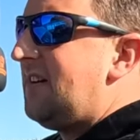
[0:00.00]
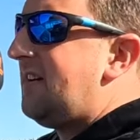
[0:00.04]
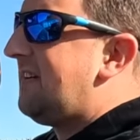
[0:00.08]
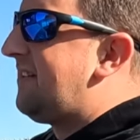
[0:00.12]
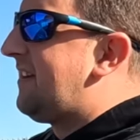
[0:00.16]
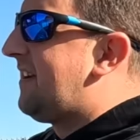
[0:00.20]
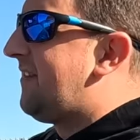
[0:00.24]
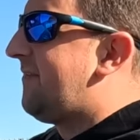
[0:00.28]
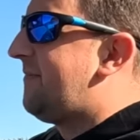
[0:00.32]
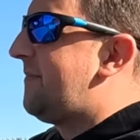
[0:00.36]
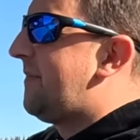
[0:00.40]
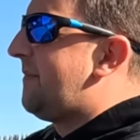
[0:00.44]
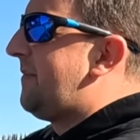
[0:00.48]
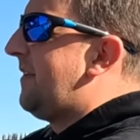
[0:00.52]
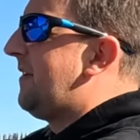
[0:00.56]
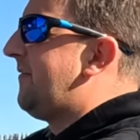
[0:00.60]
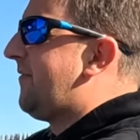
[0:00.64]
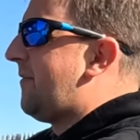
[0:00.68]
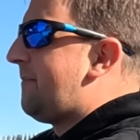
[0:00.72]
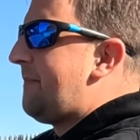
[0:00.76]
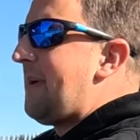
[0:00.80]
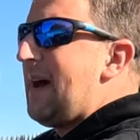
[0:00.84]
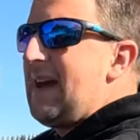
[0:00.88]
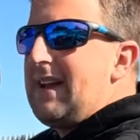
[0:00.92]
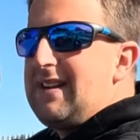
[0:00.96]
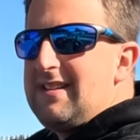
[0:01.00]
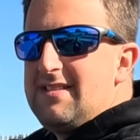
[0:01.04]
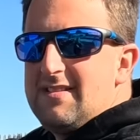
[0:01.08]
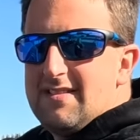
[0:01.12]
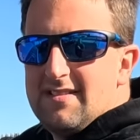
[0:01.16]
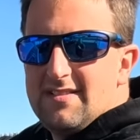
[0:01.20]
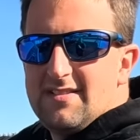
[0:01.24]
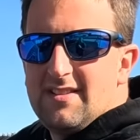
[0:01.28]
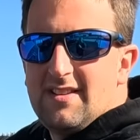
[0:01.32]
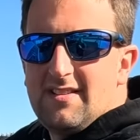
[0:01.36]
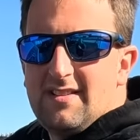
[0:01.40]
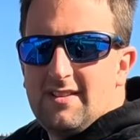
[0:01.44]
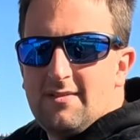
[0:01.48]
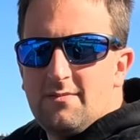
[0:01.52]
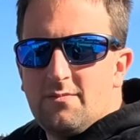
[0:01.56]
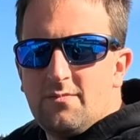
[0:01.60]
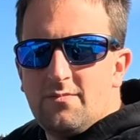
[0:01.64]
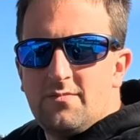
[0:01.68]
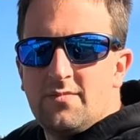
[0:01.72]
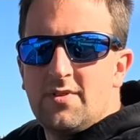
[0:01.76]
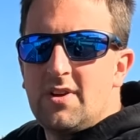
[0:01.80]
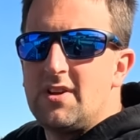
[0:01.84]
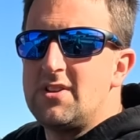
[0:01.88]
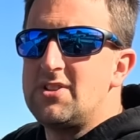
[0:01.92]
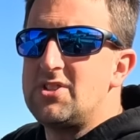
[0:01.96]
and give him a bit of a paint. And then
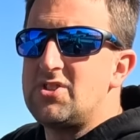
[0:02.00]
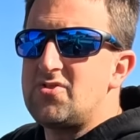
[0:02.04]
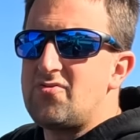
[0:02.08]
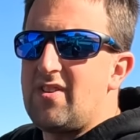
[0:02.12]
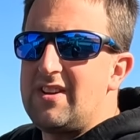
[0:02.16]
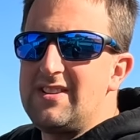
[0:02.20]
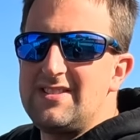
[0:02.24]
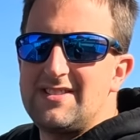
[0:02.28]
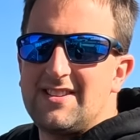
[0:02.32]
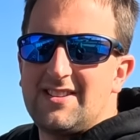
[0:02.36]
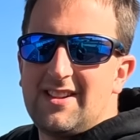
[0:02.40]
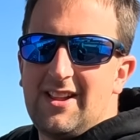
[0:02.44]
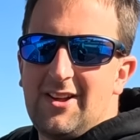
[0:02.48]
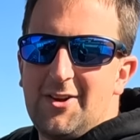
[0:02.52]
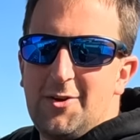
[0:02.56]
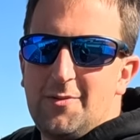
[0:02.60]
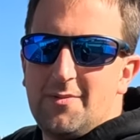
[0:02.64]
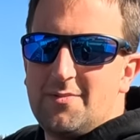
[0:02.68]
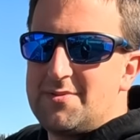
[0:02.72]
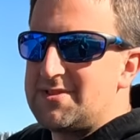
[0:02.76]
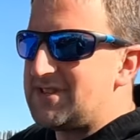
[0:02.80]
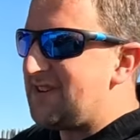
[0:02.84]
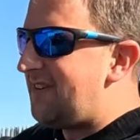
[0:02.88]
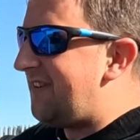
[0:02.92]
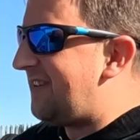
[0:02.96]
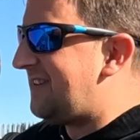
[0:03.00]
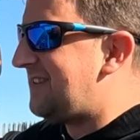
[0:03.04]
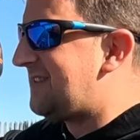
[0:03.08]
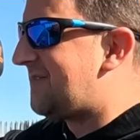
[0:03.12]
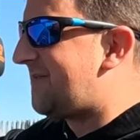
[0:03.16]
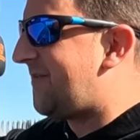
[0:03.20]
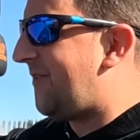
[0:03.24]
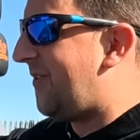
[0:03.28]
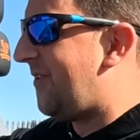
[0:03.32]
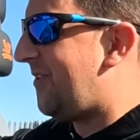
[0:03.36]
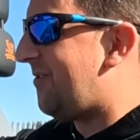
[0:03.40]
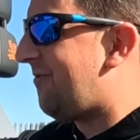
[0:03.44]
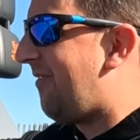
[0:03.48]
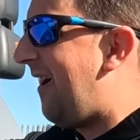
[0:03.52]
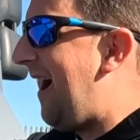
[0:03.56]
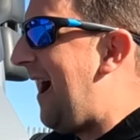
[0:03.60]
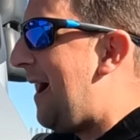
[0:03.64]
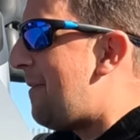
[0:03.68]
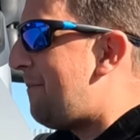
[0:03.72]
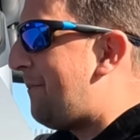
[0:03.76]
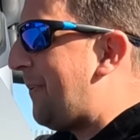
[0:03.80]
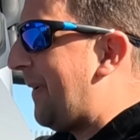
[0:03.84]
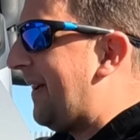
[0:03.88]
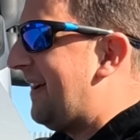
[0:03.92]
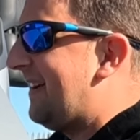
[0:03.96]
straight to Global Signs for the
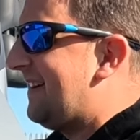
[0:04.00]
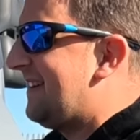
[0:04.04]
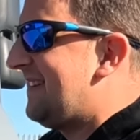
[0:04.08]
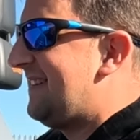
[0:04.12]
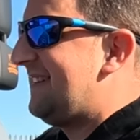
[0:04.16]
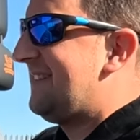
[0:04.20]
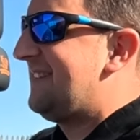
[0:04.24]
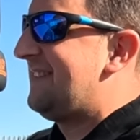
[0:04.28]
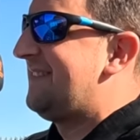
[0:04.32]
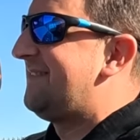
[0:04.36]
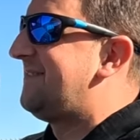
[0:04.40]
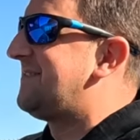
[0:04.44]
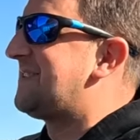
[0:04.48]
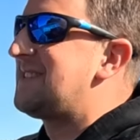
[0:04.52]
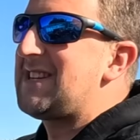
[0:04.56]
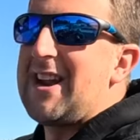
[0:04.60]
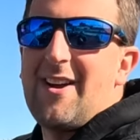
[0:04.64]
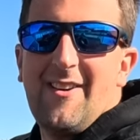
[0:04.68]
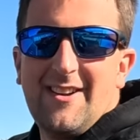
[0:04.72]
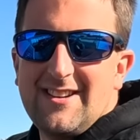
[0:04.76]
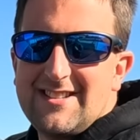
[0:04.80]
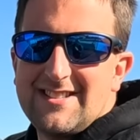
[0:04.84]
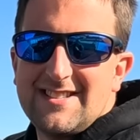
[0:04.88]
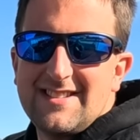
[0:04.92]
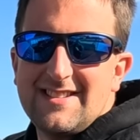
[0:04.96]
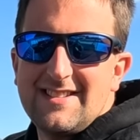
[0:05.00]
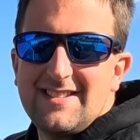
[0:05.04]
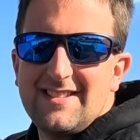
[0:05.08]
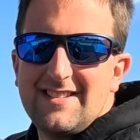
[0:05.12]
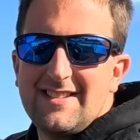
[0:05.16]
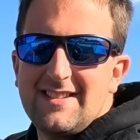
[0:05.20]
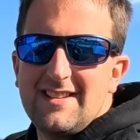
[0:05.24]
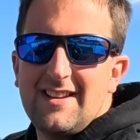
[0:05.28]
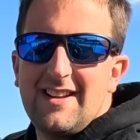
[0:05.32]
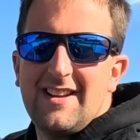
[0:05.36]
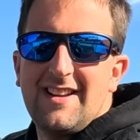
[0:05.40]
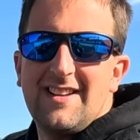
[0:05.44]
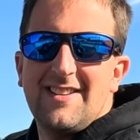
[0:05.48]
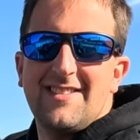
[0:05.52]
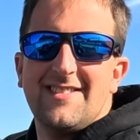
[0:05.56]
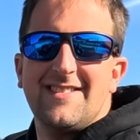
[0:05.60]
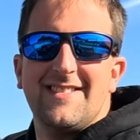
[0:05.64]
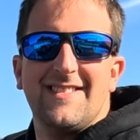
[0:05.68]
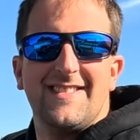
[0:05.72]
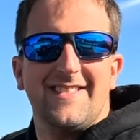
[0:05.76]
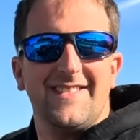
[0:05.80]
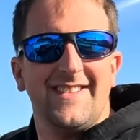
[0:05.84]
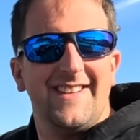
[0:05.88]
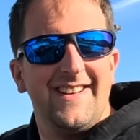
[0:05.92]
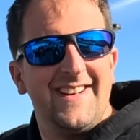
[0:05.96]
wrap. I'm so, so excited ex for that.
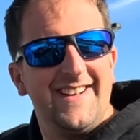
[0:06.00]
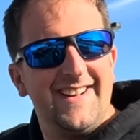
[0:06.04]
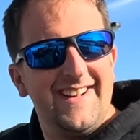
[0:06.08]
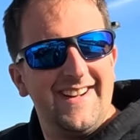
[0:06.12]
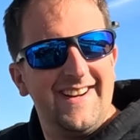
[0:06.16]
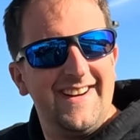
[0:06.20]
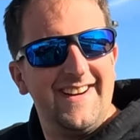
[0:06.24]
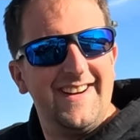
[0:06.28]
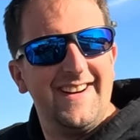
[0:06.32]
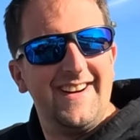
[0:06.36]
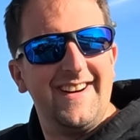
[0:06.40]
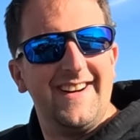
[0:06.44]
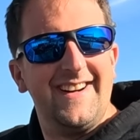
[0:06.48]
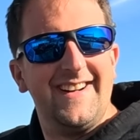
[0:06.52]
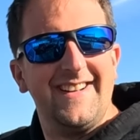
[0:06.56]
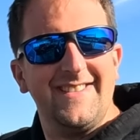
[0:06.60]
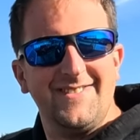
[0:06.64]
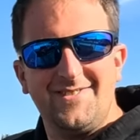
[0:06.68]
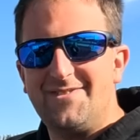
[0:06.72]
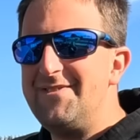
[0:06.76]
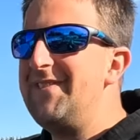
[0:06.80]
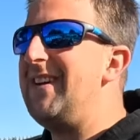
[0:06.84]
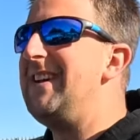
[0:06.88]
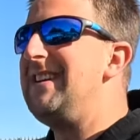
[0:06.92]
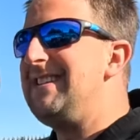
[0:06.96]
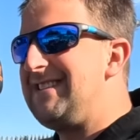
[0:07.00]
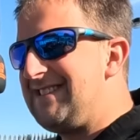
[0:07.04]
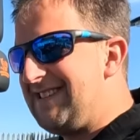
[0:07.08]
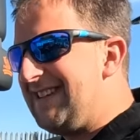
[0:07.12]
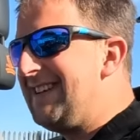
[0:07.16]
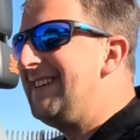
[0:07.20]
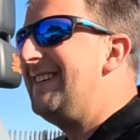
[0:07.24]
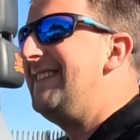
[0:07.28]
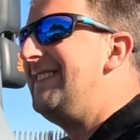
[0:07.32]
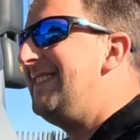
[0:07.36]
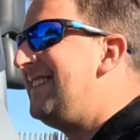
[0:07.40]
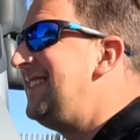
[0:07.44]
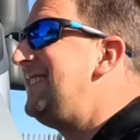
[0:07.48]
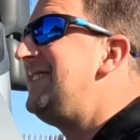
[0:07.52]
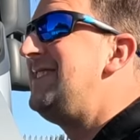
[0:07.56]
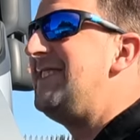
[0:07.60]
Oh, Jinx. Me too.